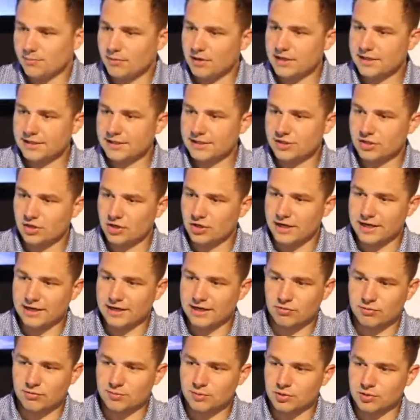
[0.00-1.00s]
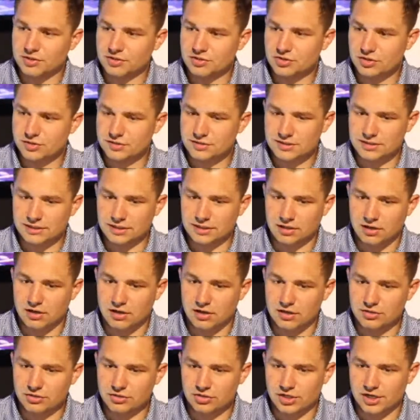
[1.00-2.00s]
somebody your equitable interest
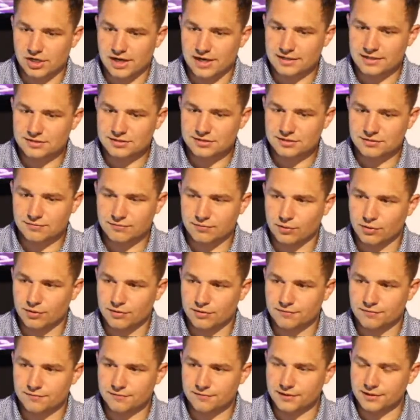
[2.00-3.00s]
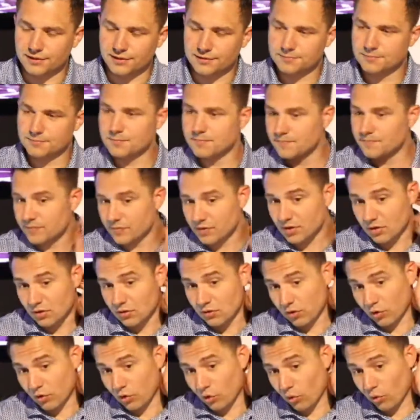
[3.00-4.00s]
in a contract for a fee,
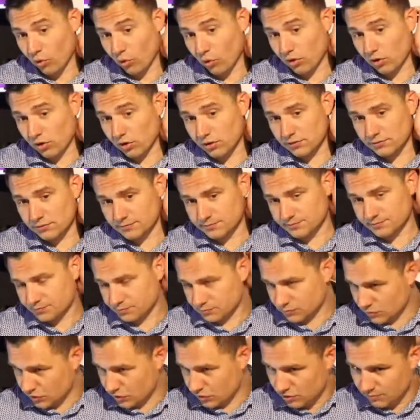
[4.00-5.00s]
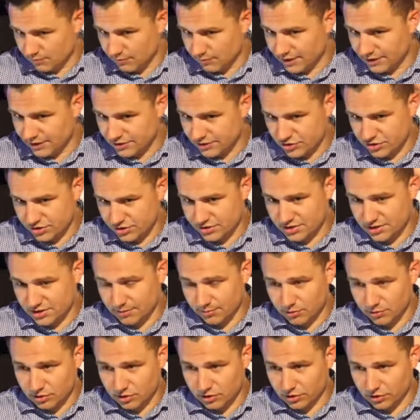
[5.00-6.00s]
or you may just
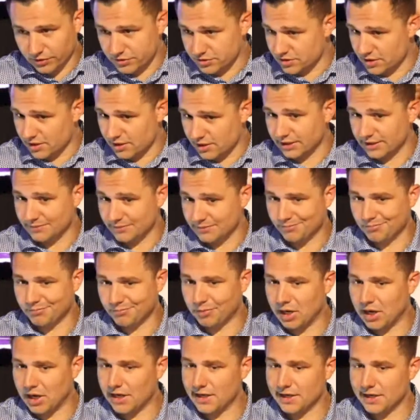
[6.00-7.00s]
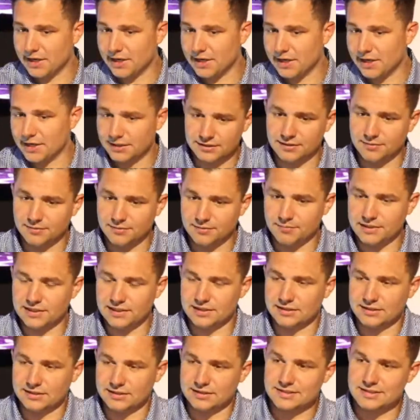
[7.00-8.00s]
double close on it and buy it and then
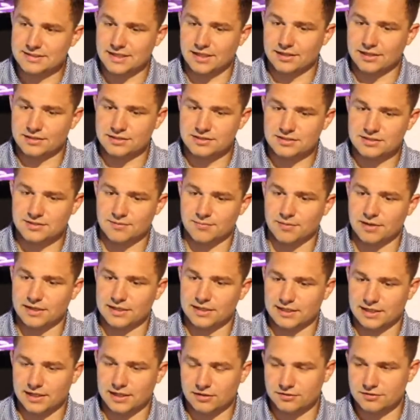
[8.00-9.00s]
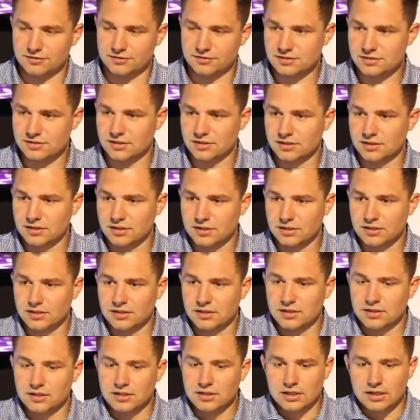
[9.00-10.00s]
immediately sell it to somebody else.
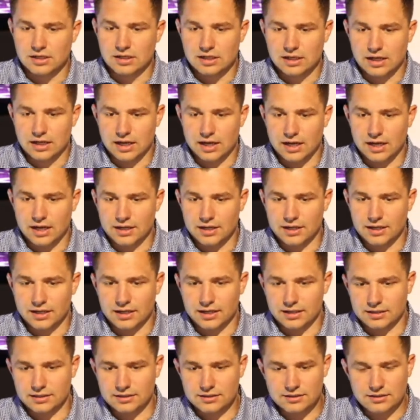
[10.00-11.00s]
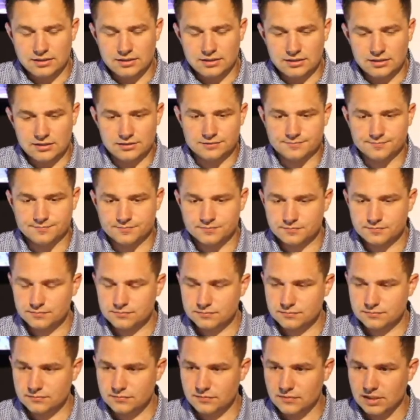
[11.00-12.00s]

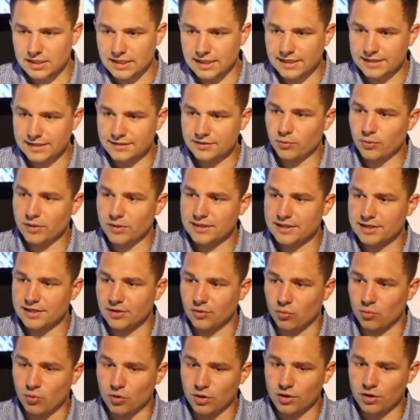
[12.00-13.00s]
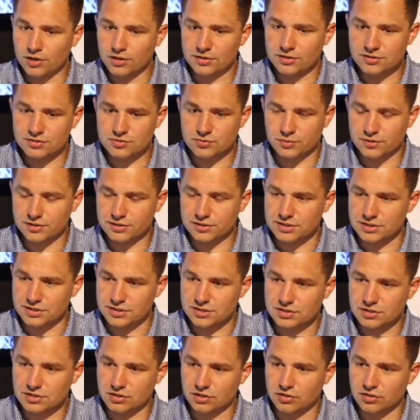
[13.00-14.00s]
And the way that it works with
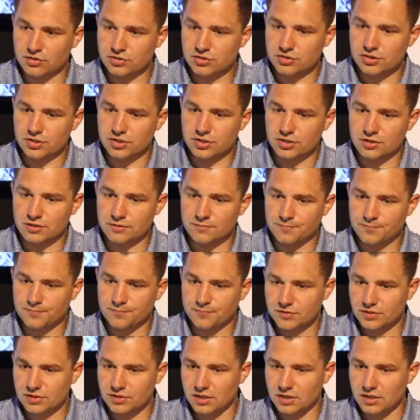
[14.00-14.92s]
disclosure,